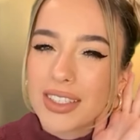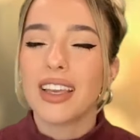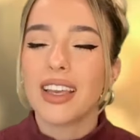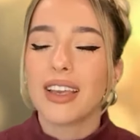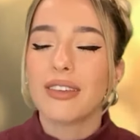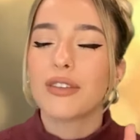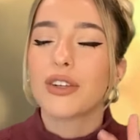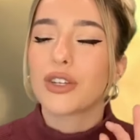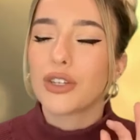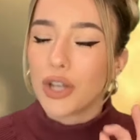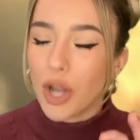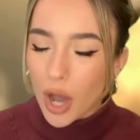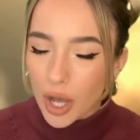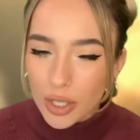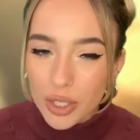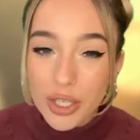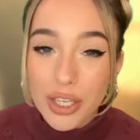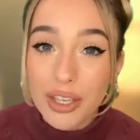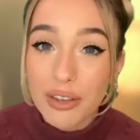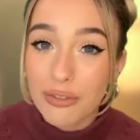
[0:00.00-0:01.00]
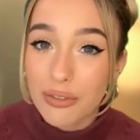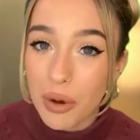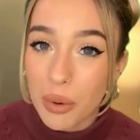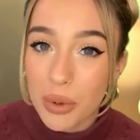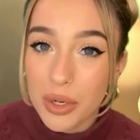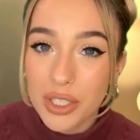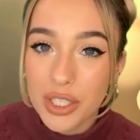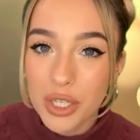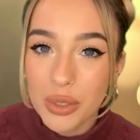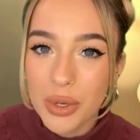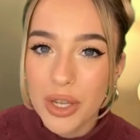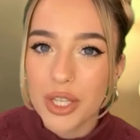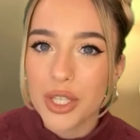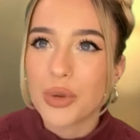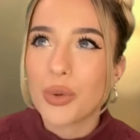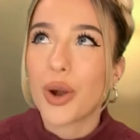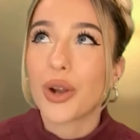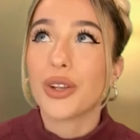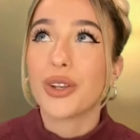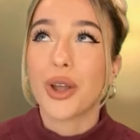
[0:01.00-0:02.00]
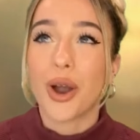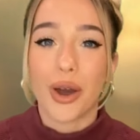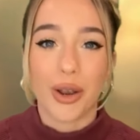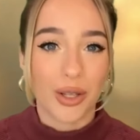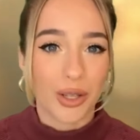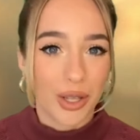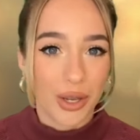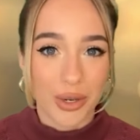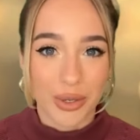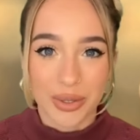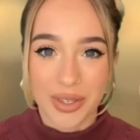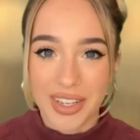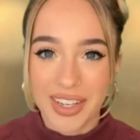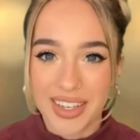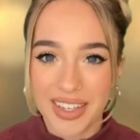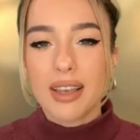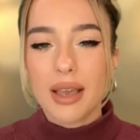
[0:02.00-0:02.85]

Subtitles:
If you're not looking forward to it, you are not alone.